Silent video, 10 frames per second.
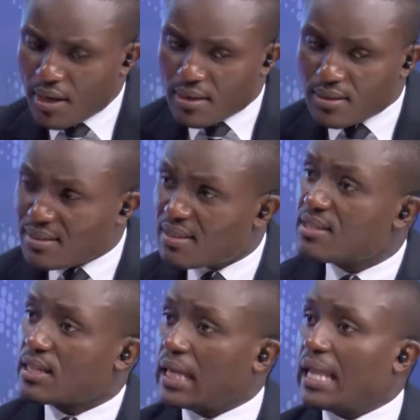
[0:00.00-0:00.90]
Since this
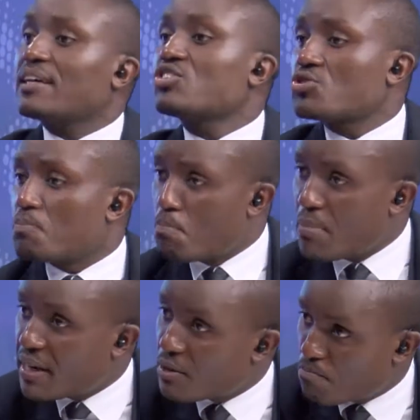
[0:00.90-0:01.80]
is last
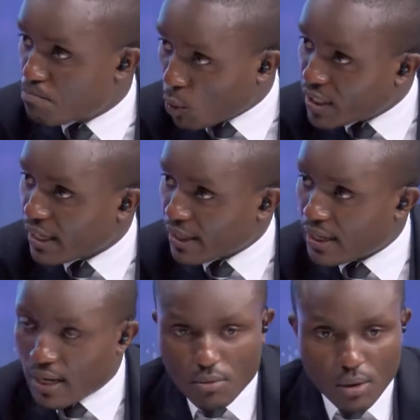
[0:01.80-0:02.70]
minute booking,
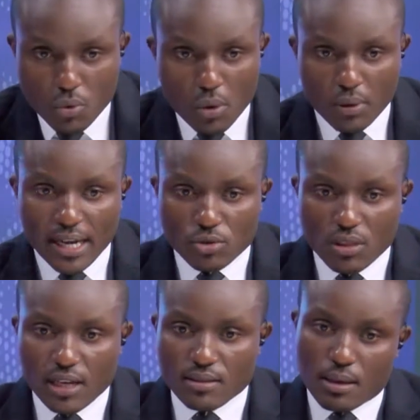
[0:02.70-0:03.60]
and I would like to
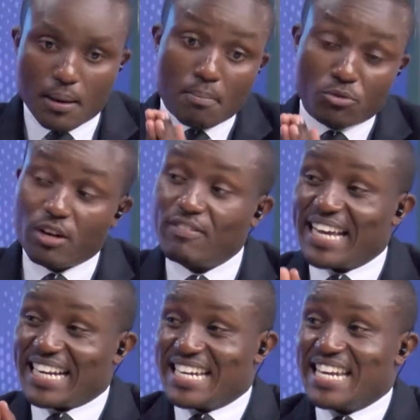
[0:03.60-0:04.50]
think is that I'm
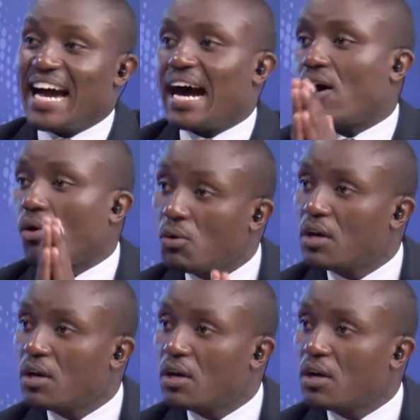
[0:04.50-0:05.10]
traveling now,